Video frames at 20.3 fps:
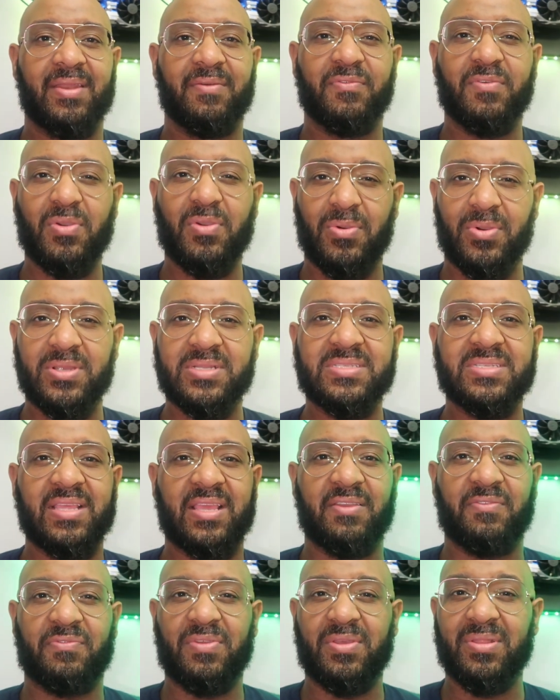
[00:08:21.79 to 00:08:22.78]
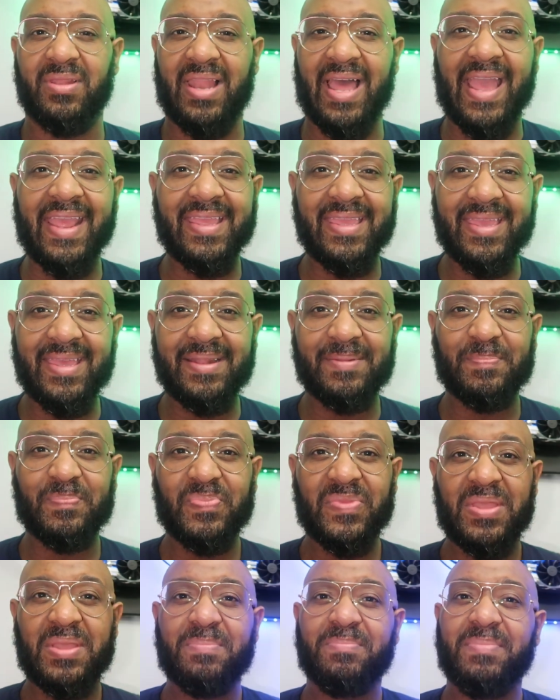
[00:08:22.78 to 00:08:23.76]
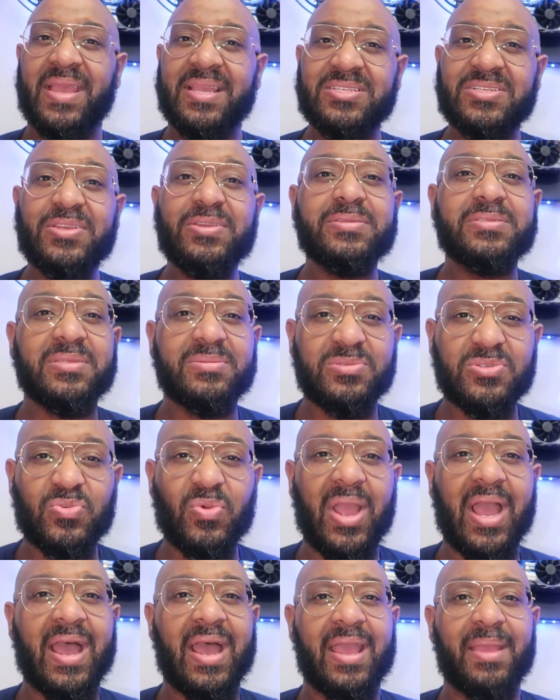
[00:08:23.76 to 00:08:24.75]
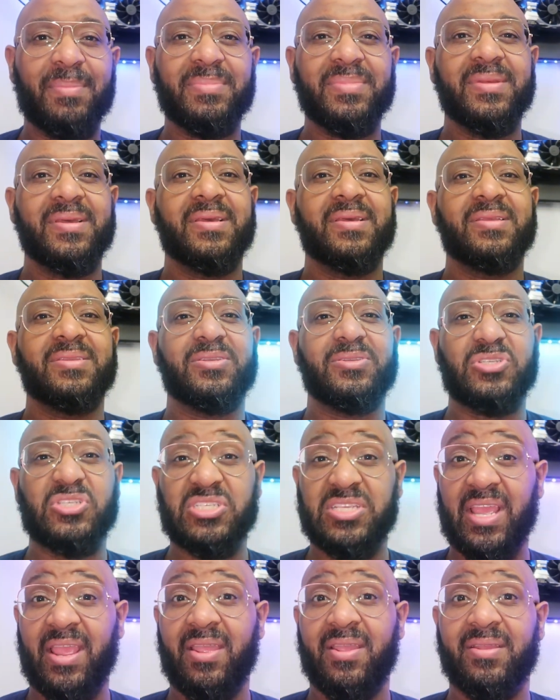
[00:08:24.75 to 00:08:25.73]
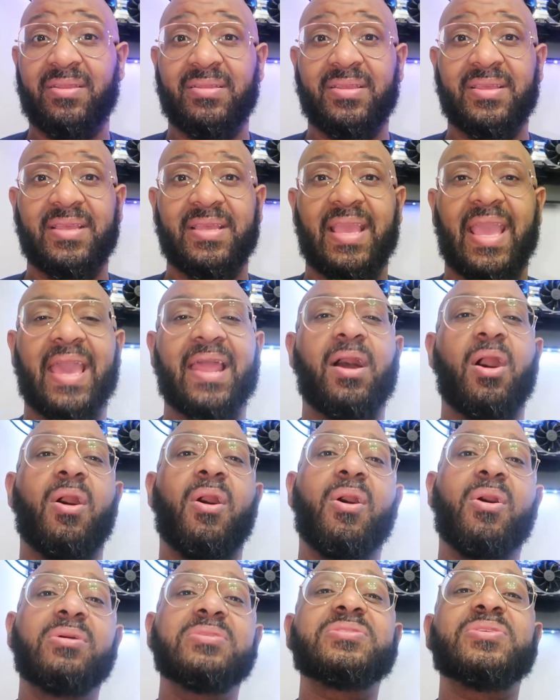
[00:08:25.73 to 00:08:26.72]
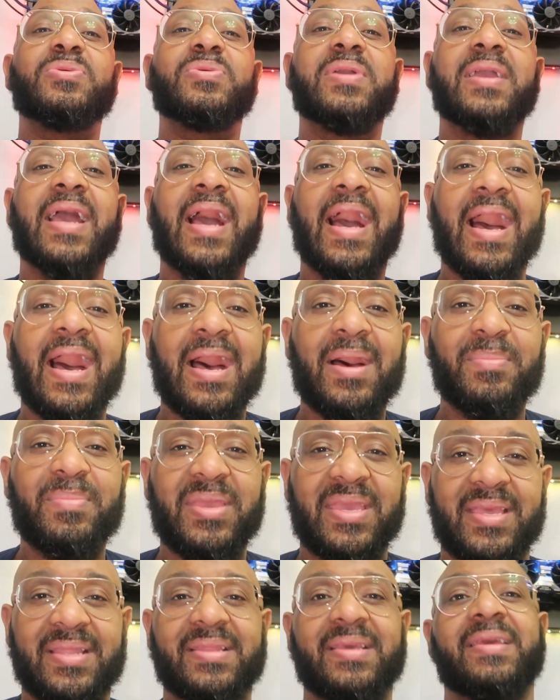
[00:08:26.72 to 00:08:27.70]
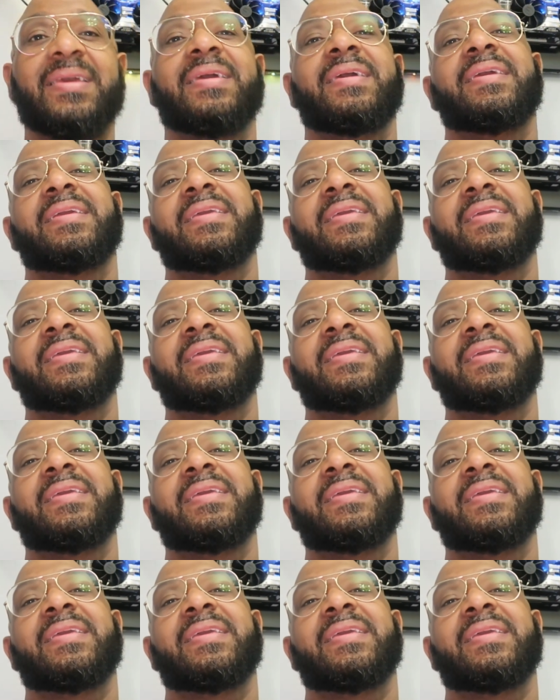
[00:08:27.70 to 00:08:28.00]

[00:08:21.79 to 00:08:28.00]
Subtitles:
And of course, if you like it, make sure you subscribe, you share, and also comment.